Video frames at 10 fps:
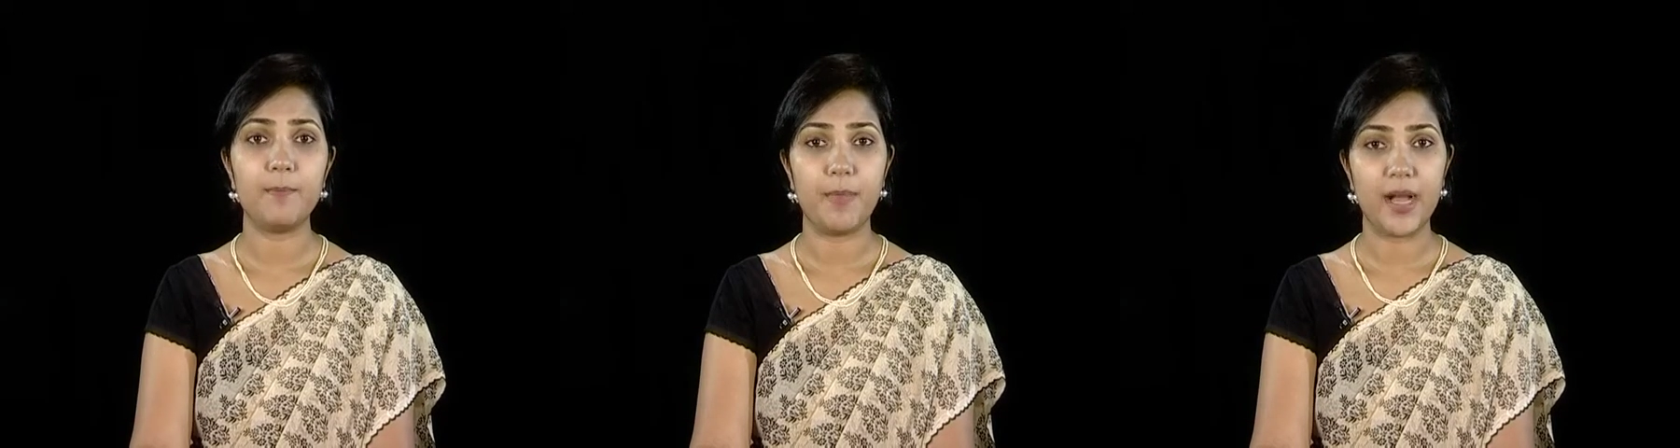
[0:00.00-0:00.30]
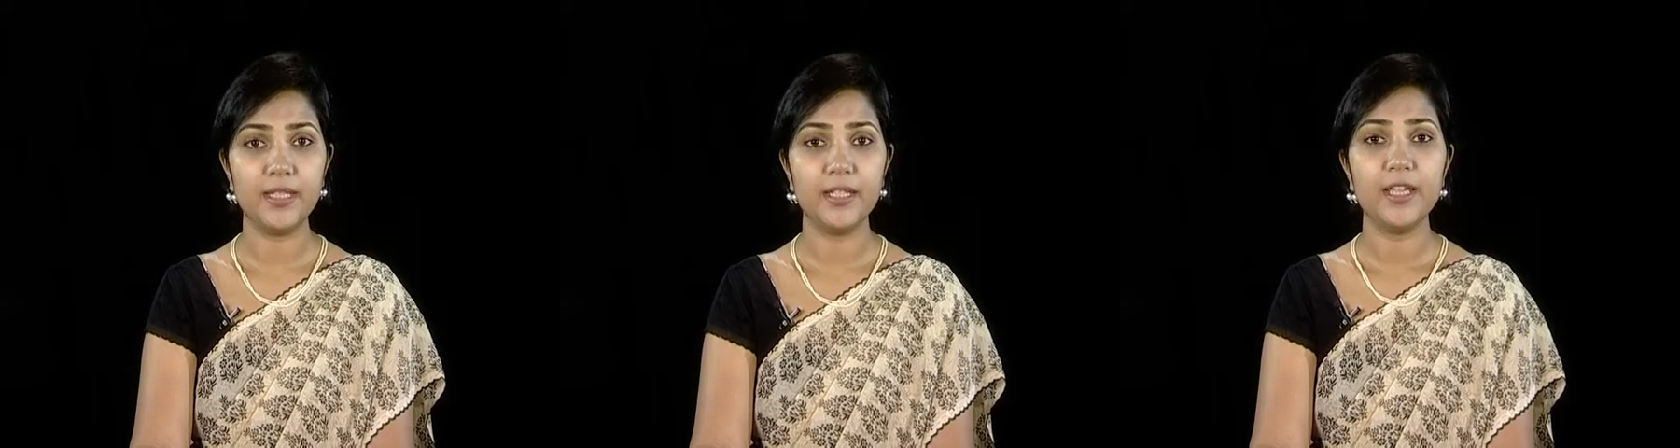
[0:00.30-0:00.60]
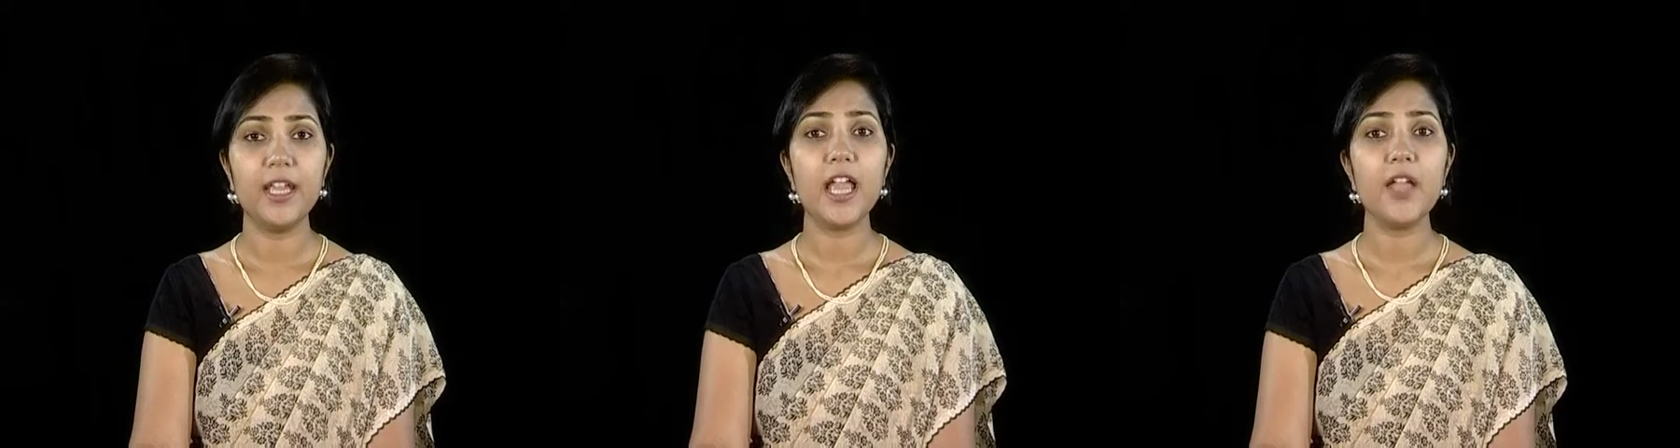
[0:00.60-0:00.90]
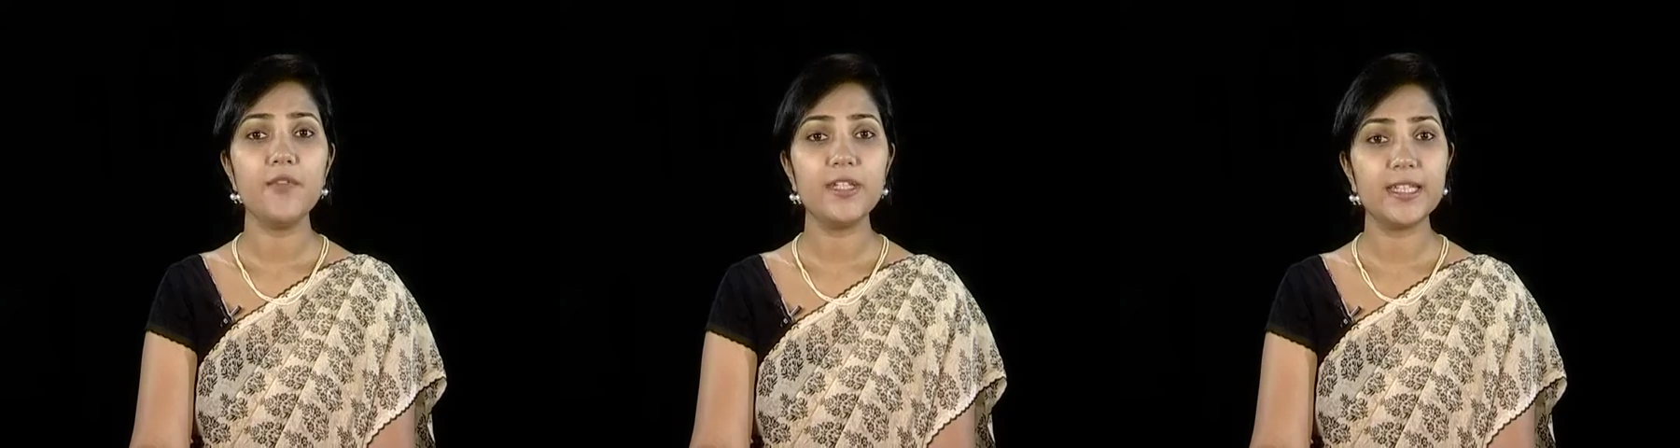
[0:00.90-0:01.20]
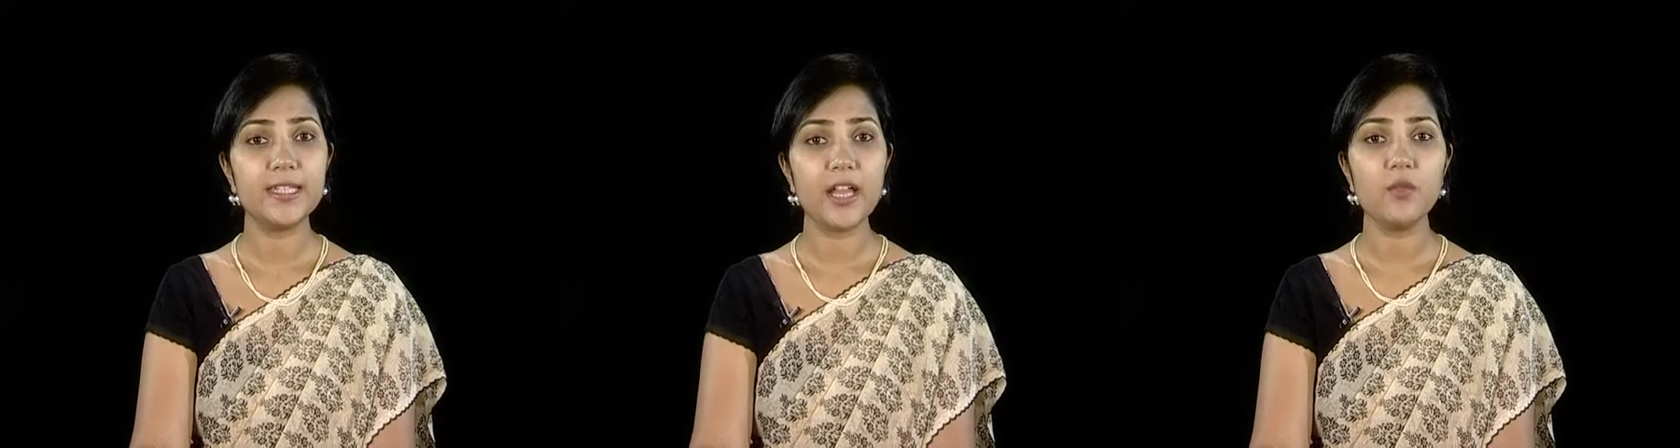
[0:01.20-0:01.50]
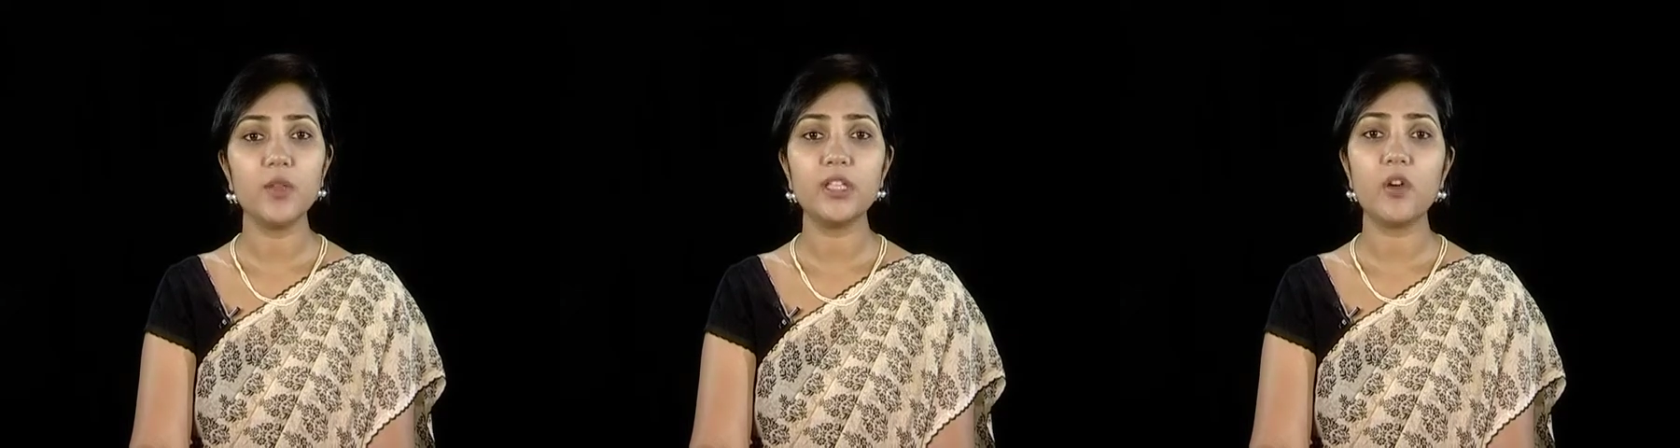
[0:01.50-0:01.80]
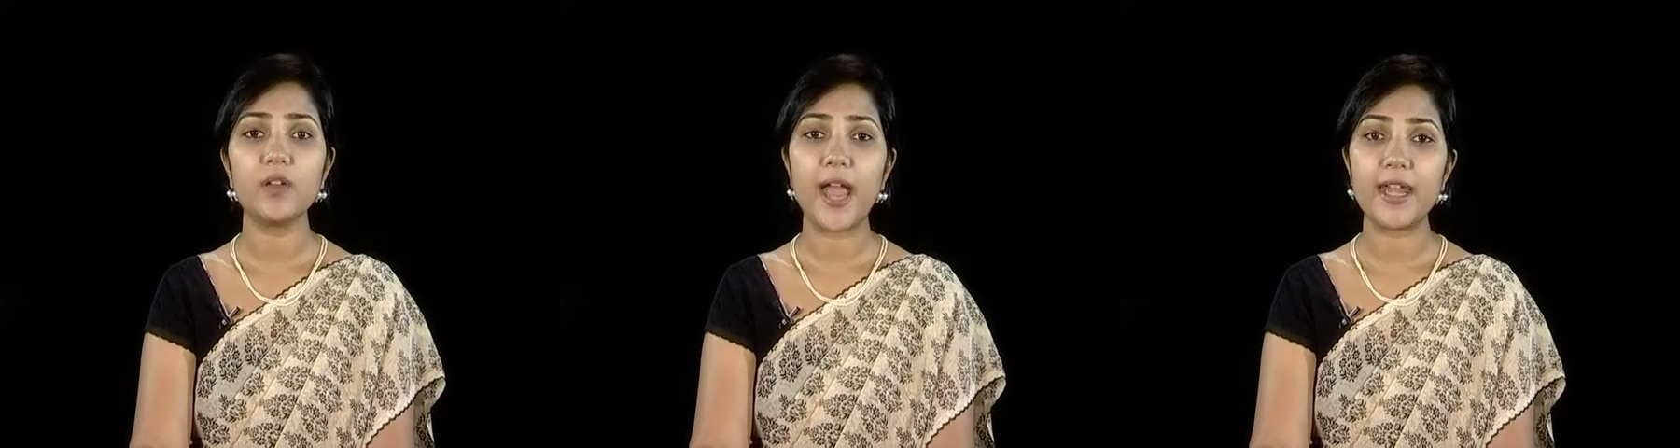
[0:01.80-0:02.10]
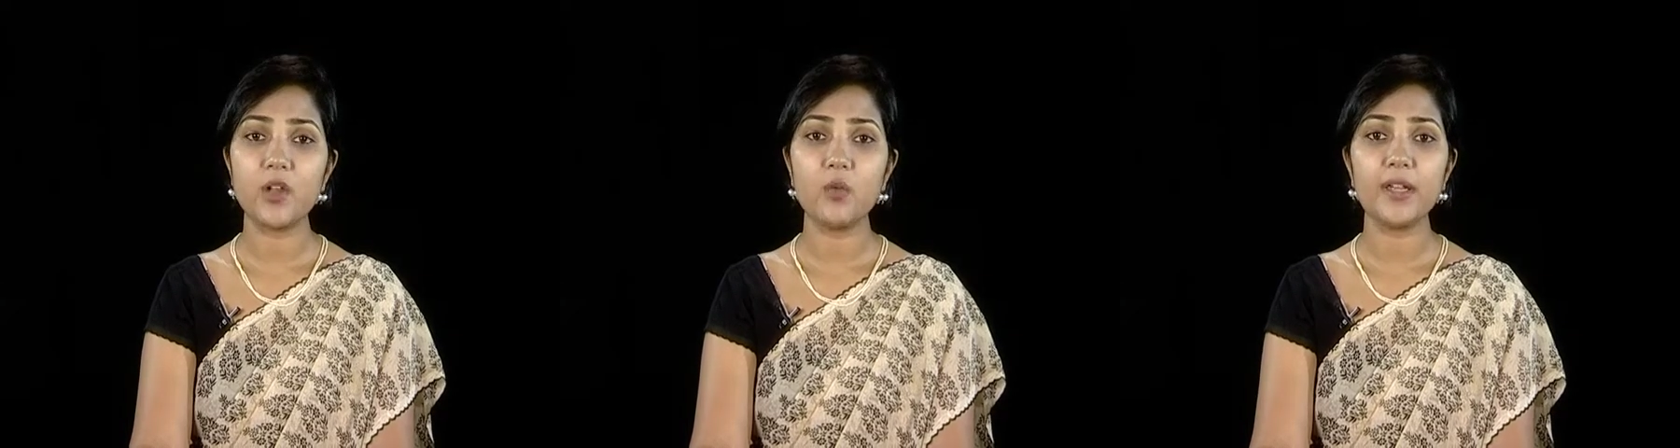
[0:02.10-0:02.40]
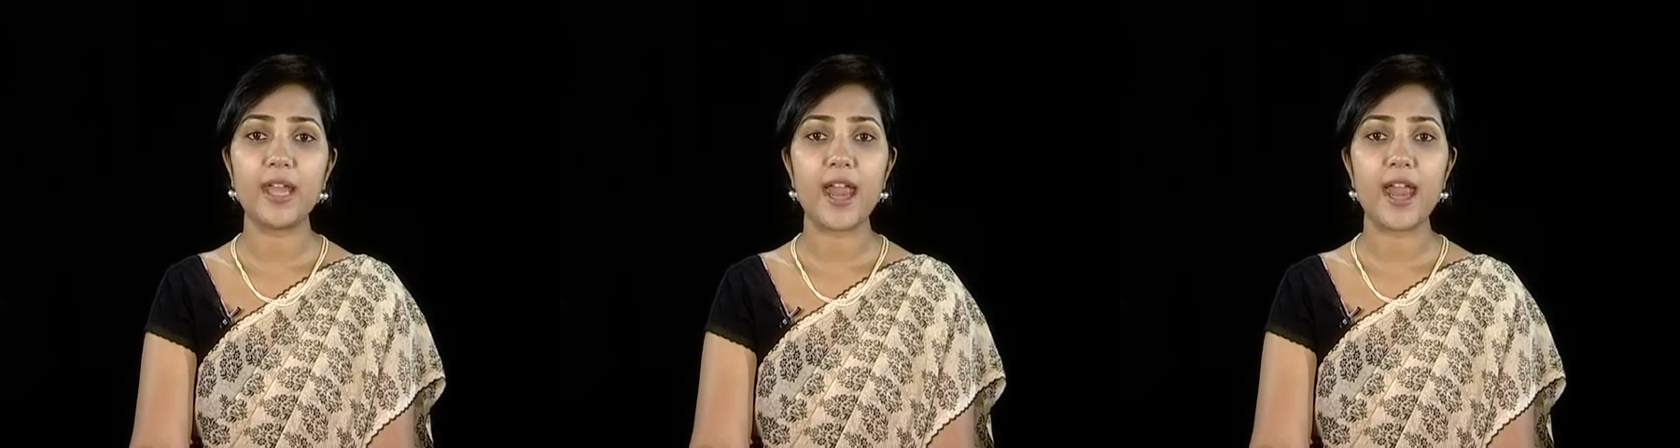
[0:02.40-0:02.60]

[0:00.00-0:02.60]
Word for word: but if it is done without adequate